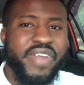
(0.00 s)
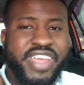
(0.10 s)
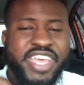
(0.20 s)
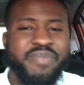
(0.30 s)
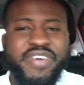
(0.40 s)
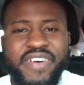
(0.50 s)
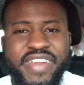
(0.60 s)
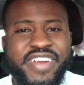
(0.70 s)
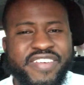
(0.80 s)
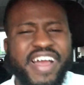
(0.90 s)
and keep
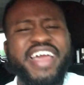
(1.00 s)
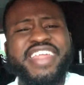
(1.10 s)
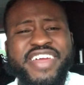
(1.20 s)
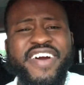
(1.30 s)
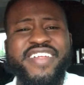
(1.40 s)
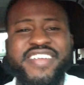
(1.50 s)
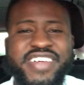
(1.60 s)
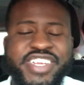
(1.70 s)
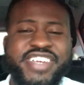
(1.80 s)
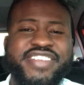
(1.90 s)
going and crying and calling
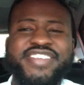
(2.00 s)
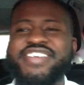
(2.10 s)
on Jesus.